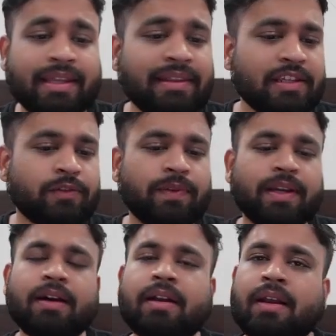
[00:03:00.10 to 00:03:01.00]
this
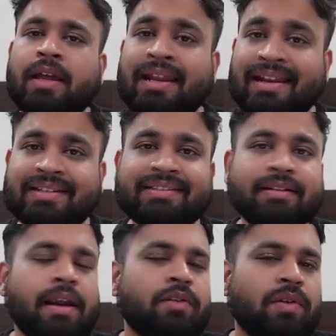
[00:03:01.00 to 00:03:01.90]
figure, let's
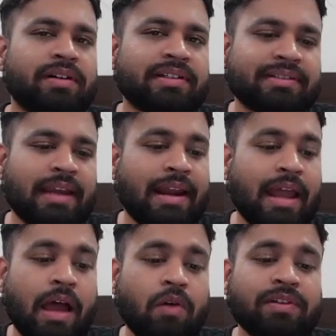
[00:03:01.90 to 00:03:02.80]
try to understand
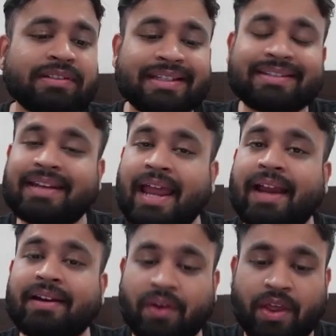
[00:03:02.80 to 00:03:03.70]
how this
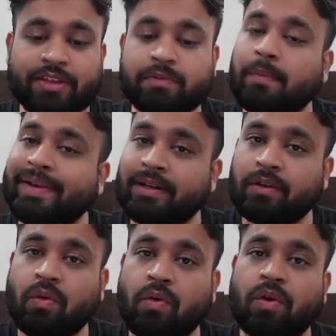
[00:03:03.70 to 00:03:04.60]
extract, transform
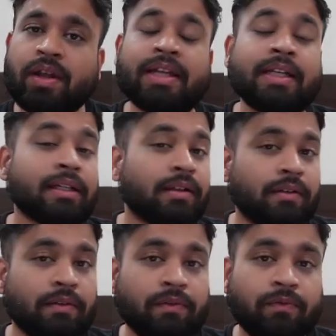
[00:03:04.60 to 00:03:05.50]
and load
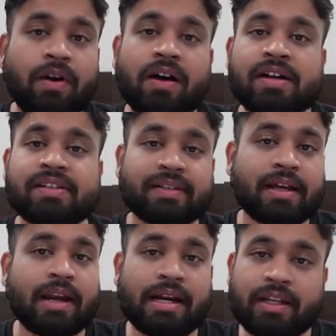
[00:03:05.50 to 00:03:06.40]
works
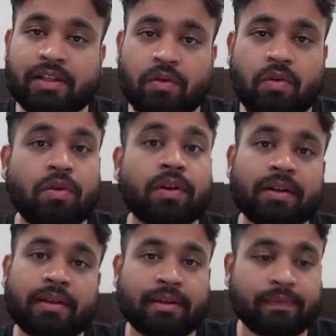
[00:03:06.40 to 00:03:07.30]
under the hood
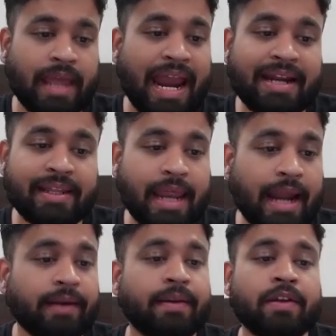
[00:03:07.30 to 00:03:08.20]
hand in
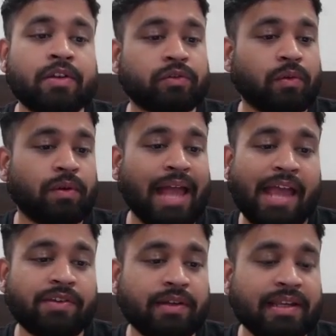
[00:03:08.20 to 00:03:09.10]
hand. So
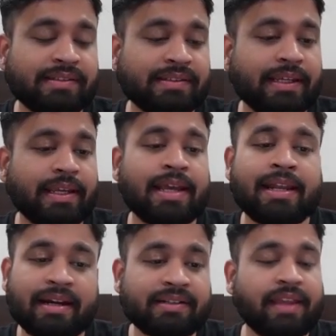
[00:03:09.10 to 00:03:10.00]
as you can see,
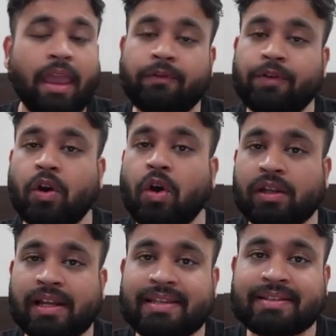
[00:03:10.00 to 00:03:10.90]
let's say if your
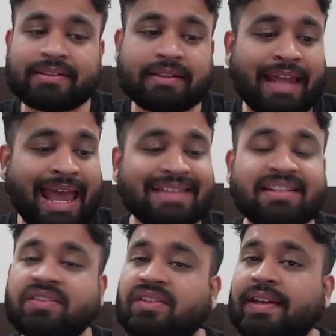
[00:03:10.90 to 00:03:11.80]
organization has
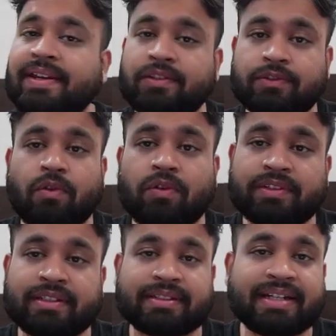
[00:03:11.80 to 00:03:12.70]
the three
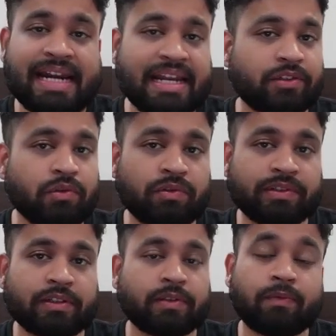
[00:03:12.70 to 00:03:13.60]
sources, data
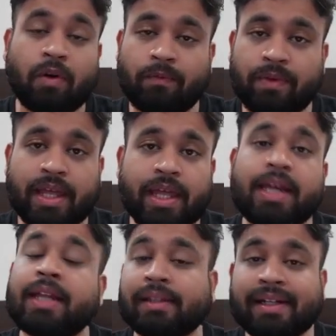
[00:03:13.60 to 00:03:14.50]
sources from where
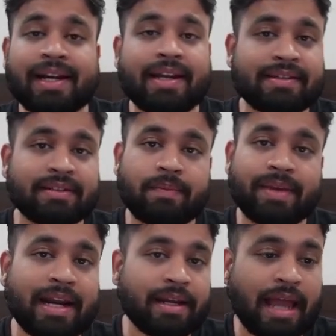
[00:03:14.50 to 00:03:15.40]
the data is
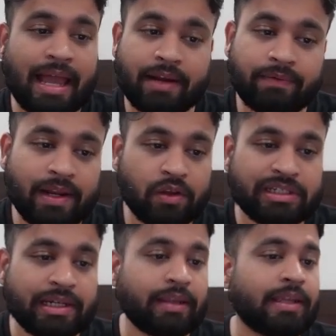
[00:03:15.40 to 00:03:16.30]
coming at a higher
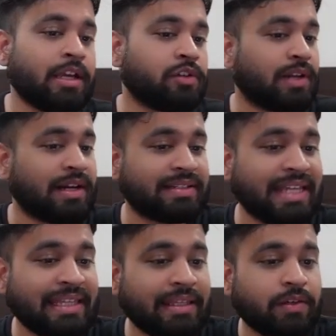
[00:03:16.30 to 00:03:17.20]
velocity. So let's
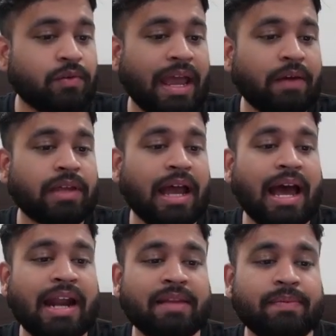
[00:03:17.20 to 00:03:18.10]
say that you have the
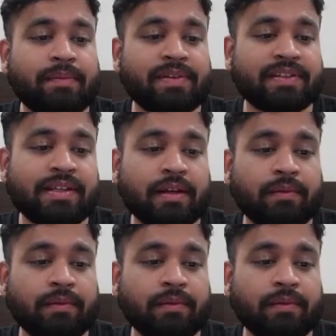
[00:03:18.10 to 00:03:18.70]
RDBMS here.